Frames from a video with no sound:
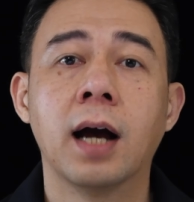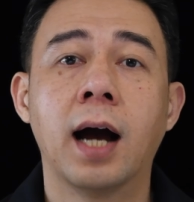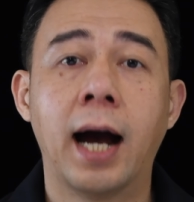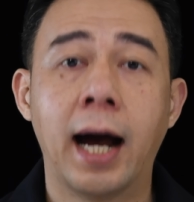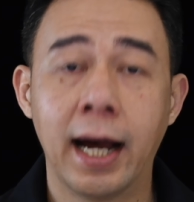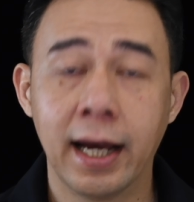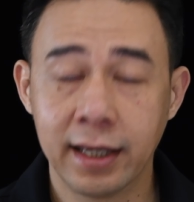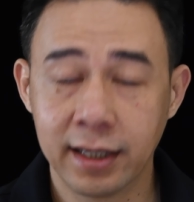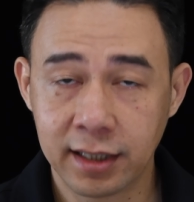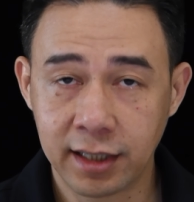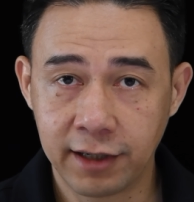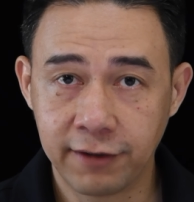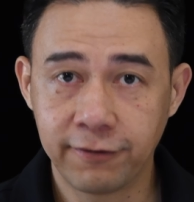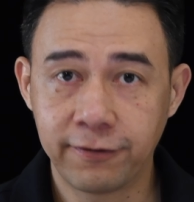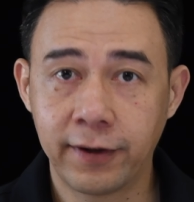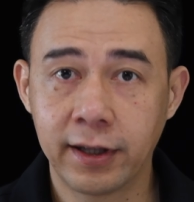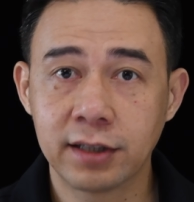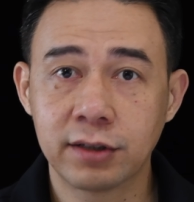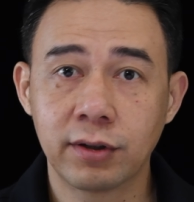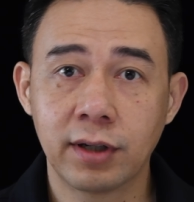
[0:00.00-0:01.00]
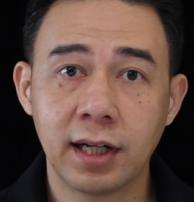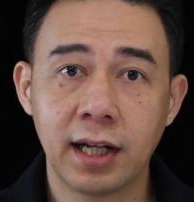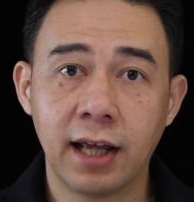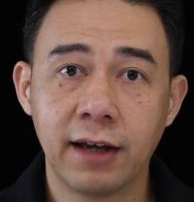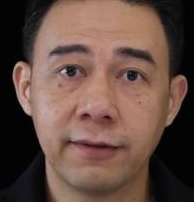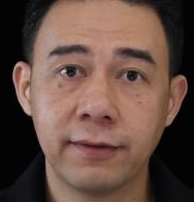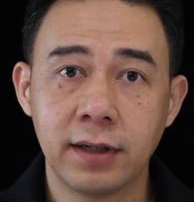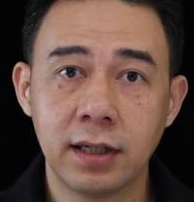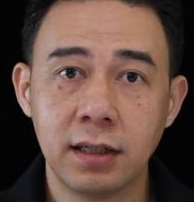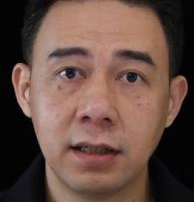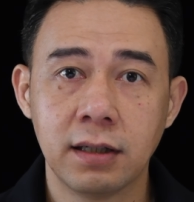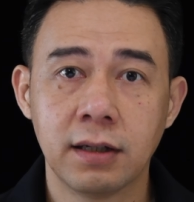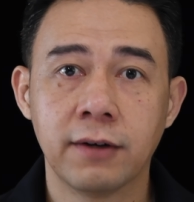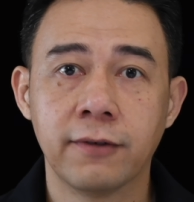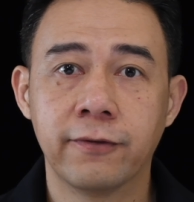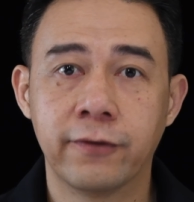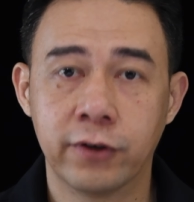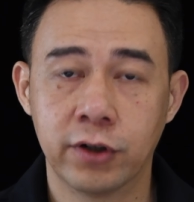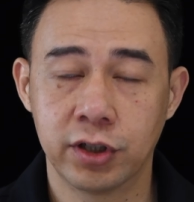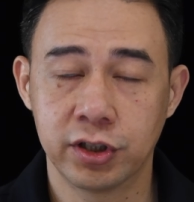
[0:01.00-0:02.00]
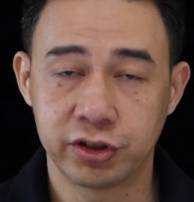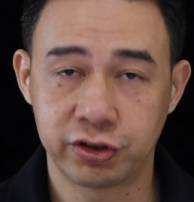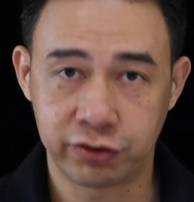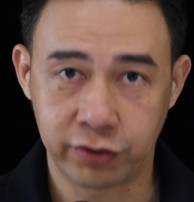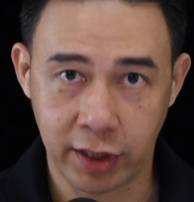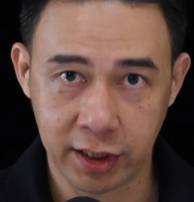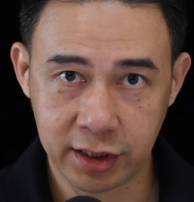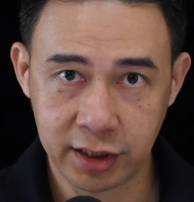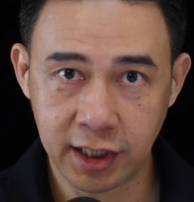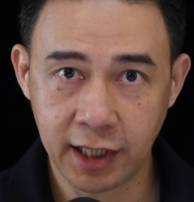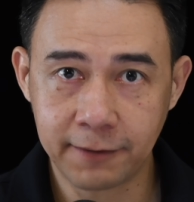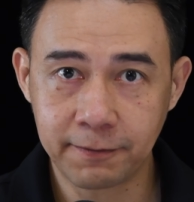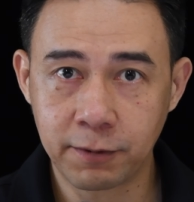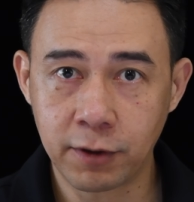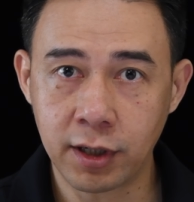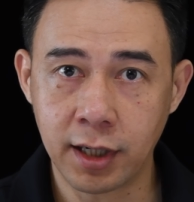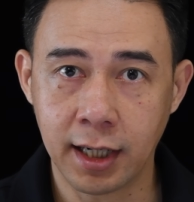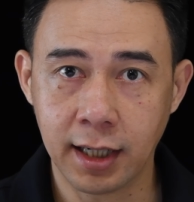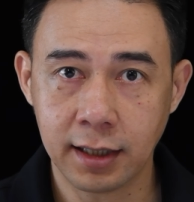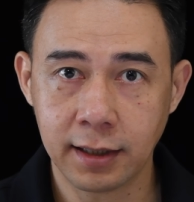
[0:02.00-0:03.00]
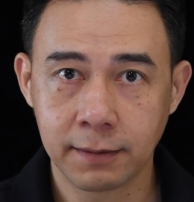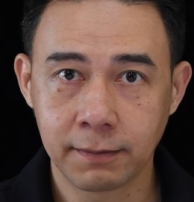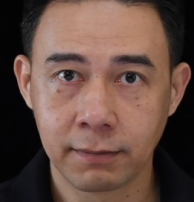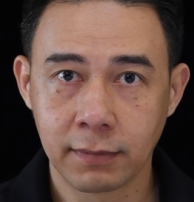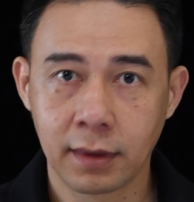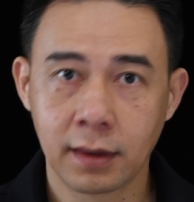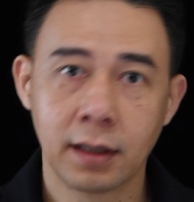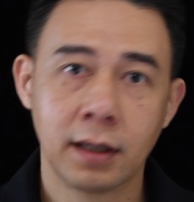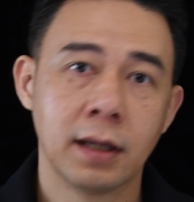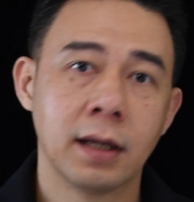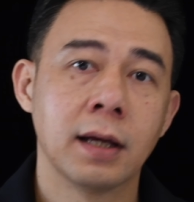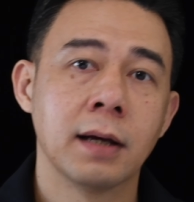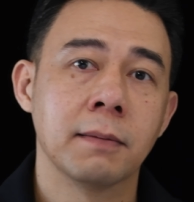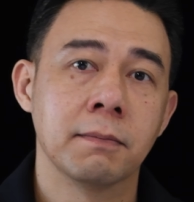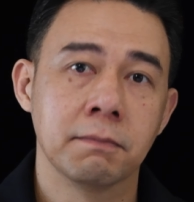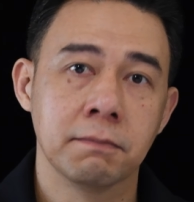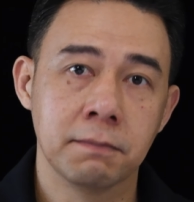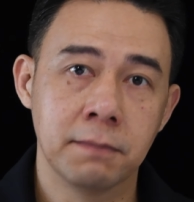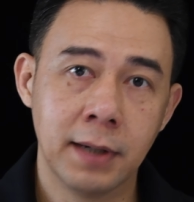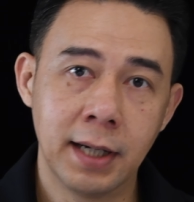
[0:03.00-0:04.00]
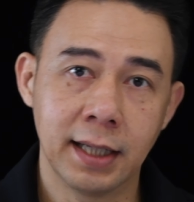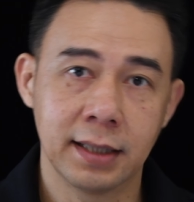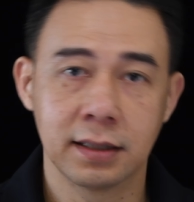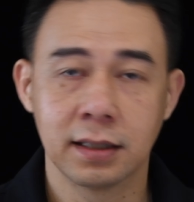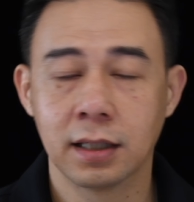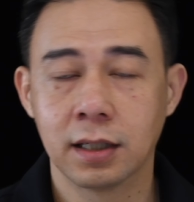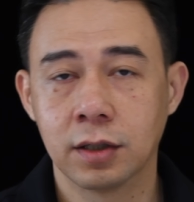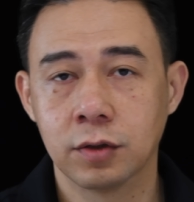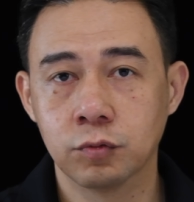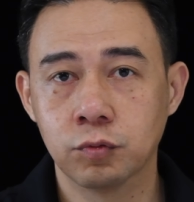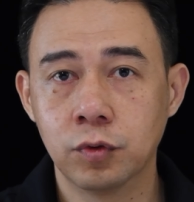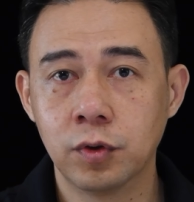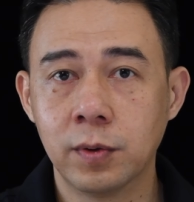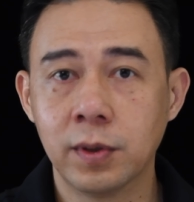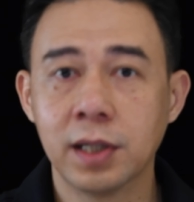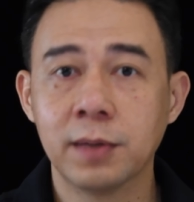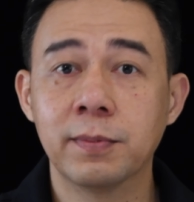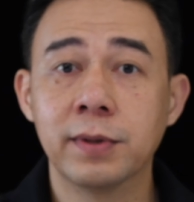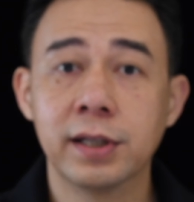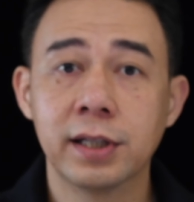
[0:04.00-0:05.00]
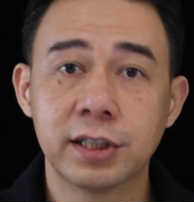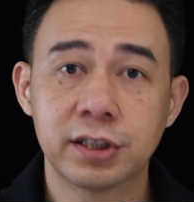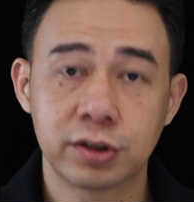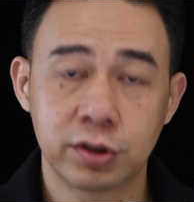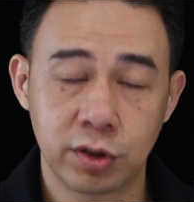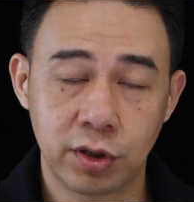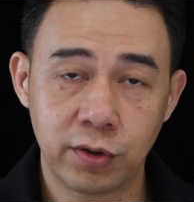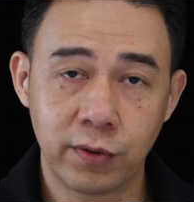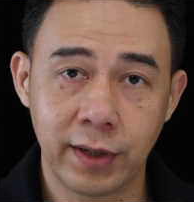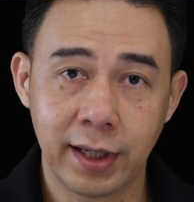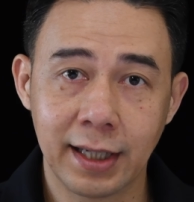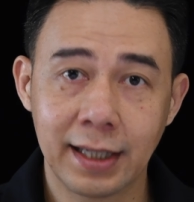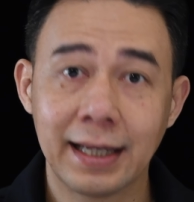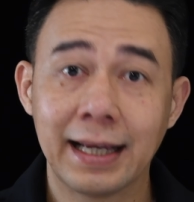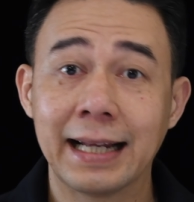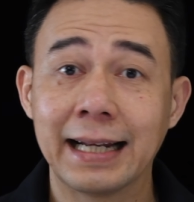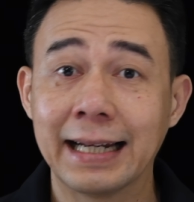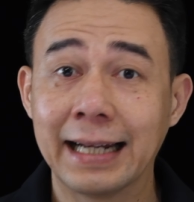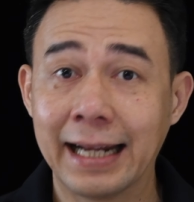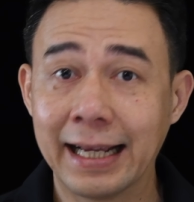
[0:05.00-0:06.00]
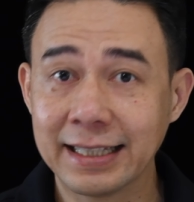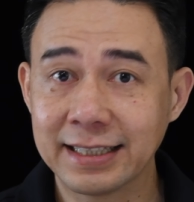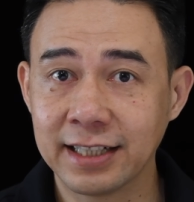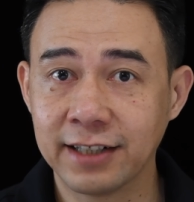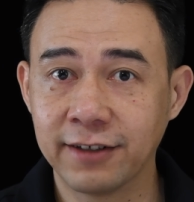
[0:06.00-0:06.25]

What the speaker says: higher inventory level for the strategic product, but we will be storing less